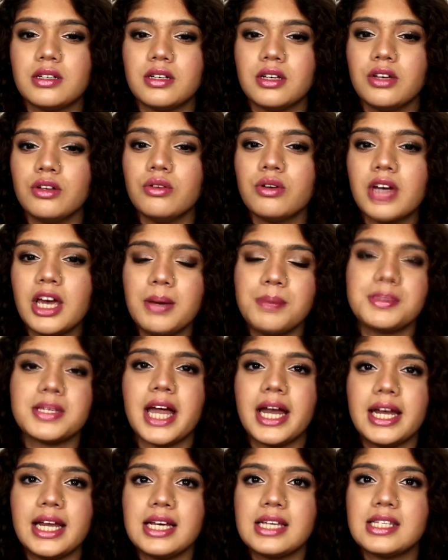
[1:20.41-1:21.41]
keeps
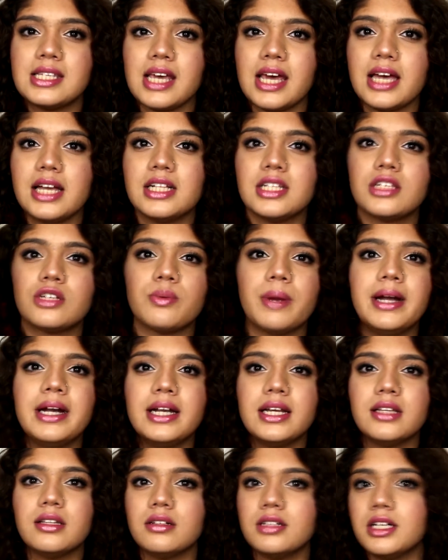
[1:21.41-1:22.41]
getting sales
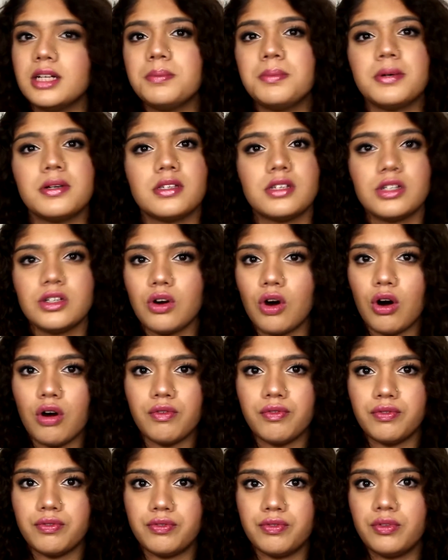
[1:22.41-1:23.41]
20-30%
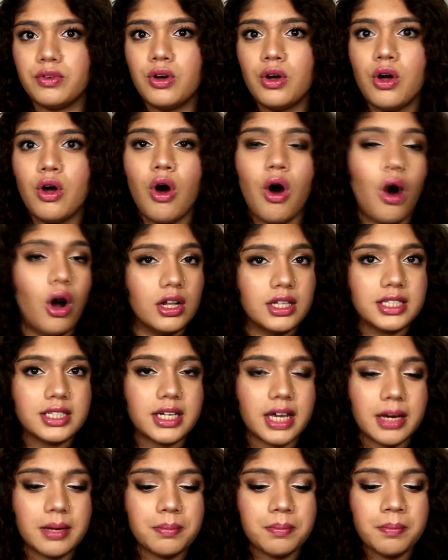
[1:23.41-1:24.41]
off all the
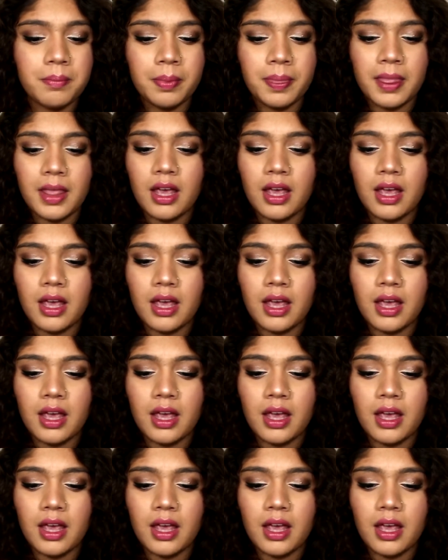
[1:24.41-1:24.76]
time